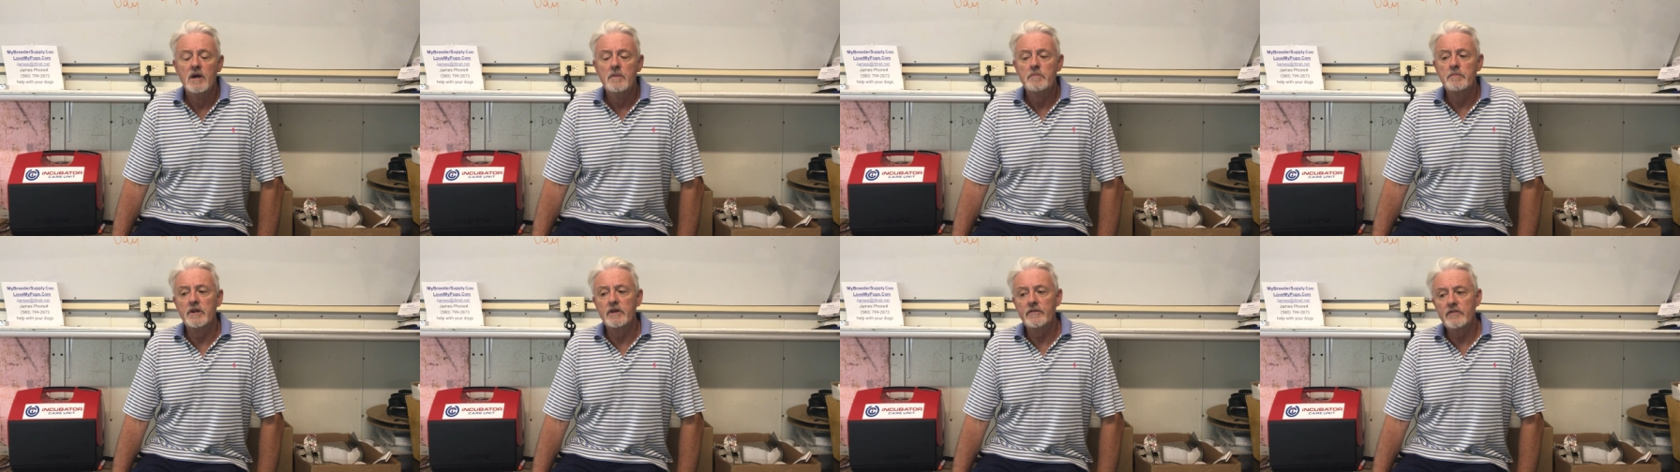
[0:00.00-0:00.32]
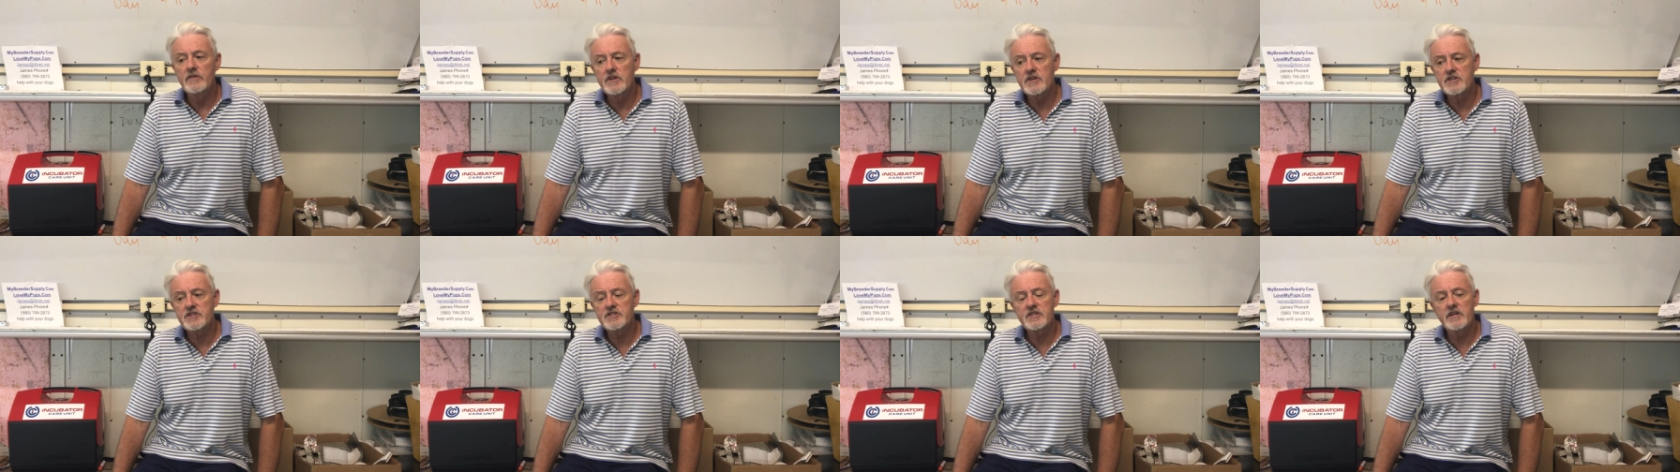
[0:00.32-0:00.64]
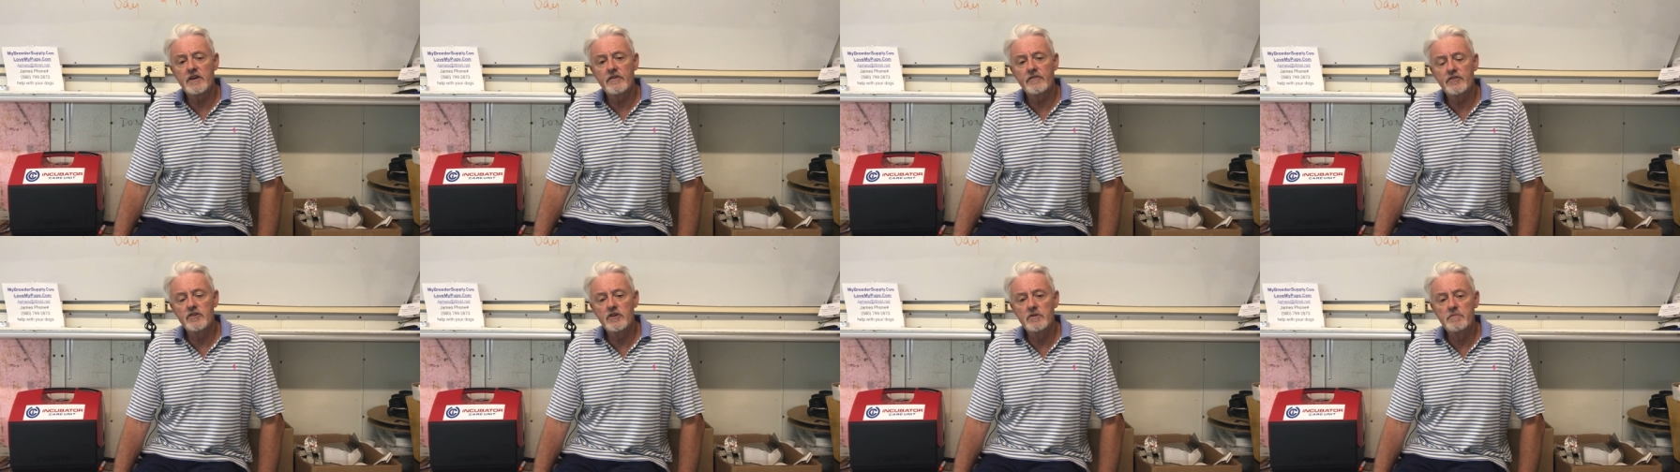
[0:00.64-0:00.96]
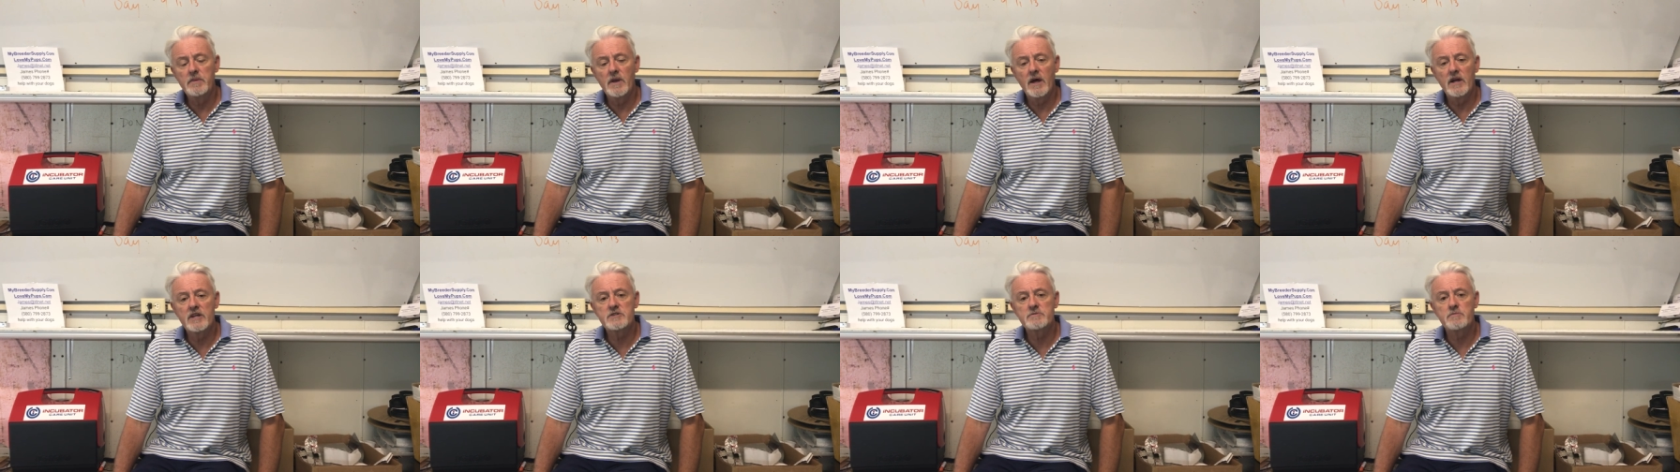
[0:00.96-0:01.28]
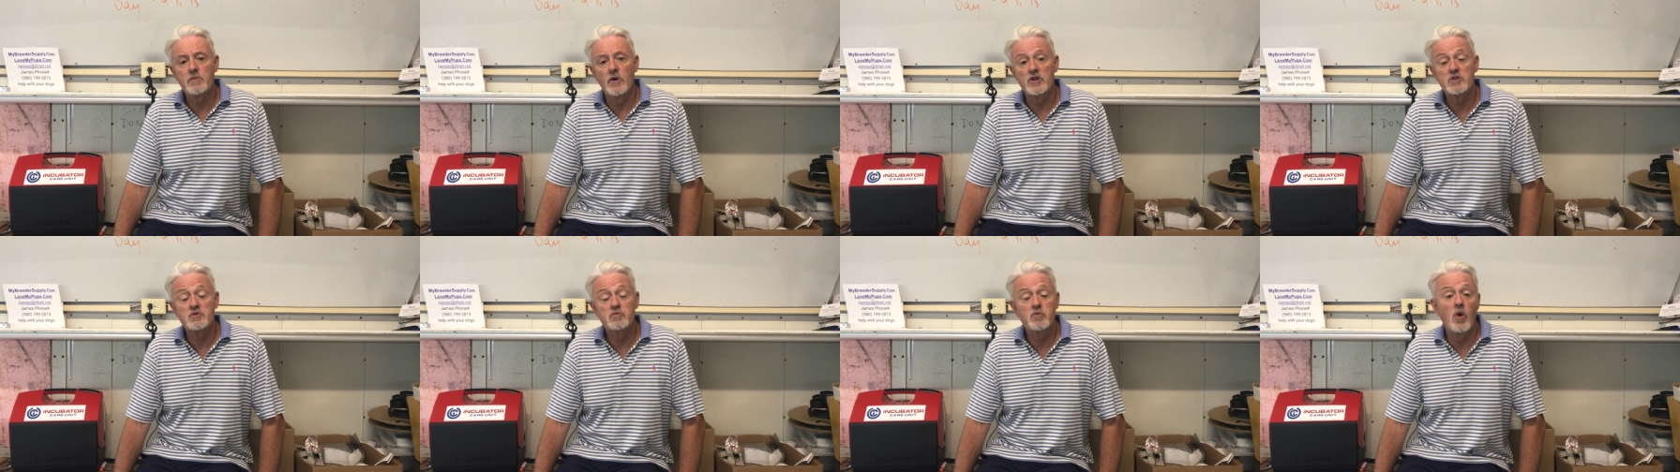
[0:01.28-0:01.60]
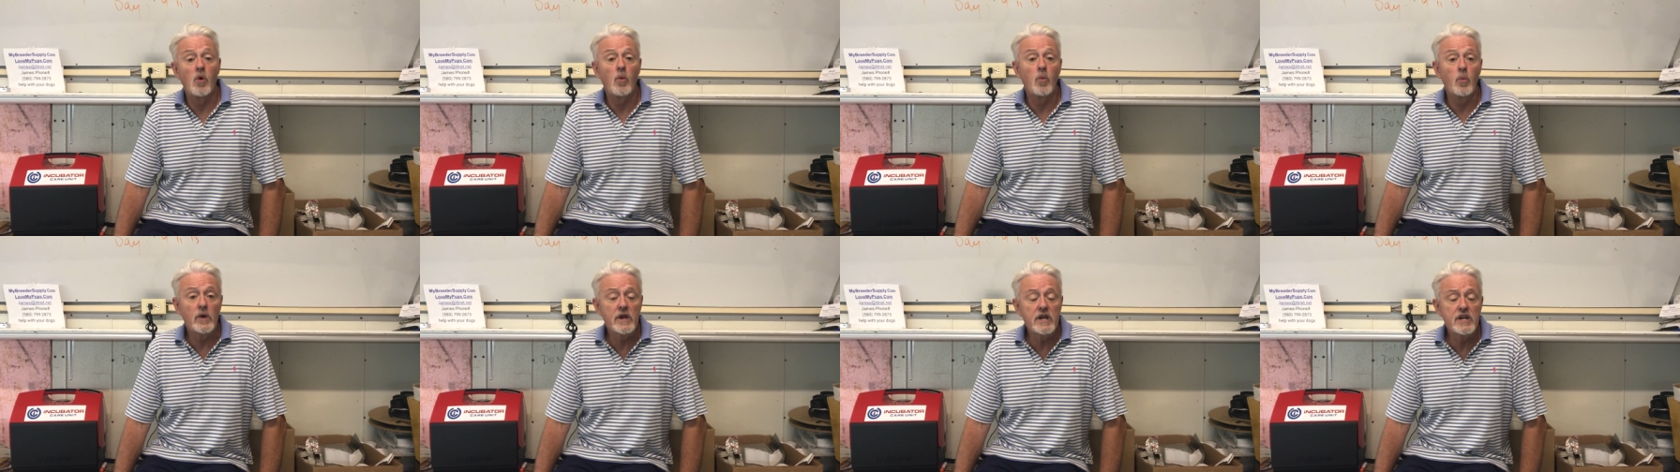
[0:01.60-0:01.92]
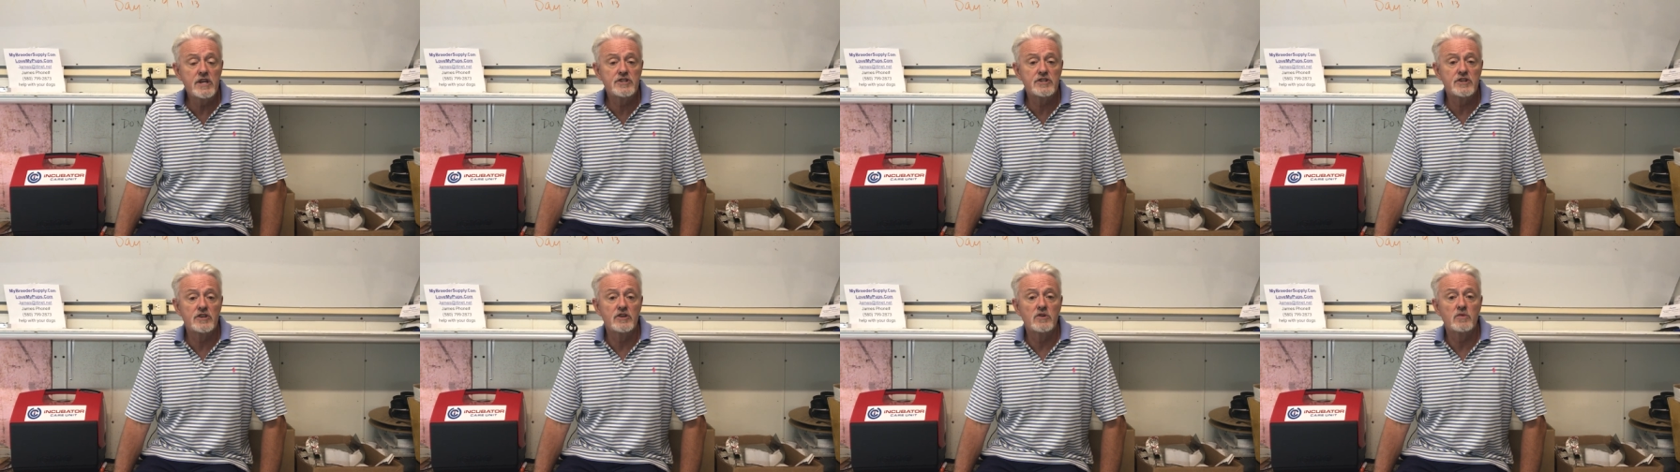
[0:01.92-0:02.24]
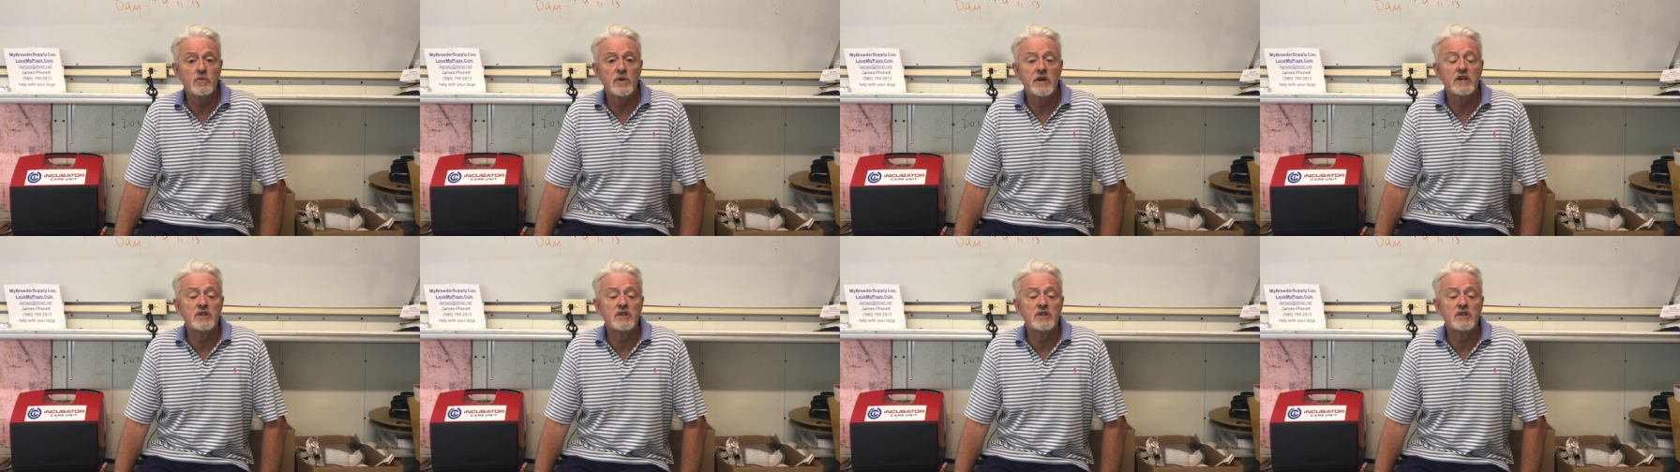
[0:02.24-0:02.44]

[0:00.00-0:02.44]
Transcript: But if you just see a few blood spots, what we do